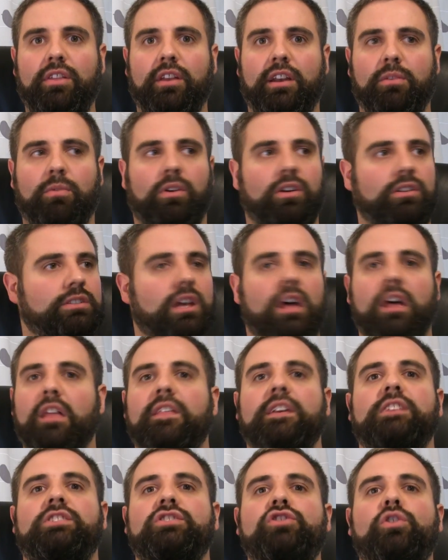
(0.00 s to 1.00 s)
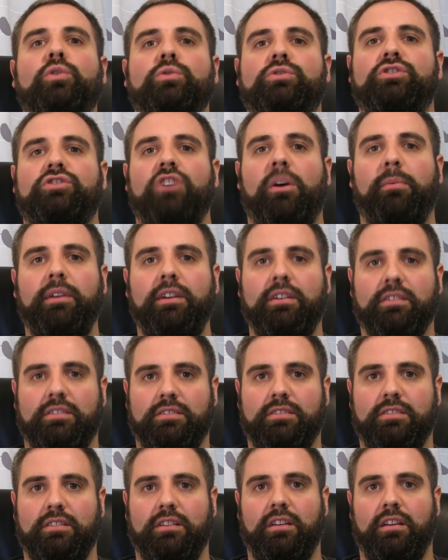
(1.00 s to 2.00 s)
that he wants. There's no stopping
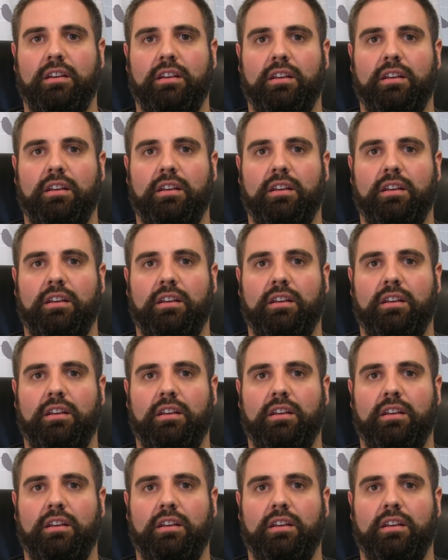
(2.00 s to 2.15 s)
us.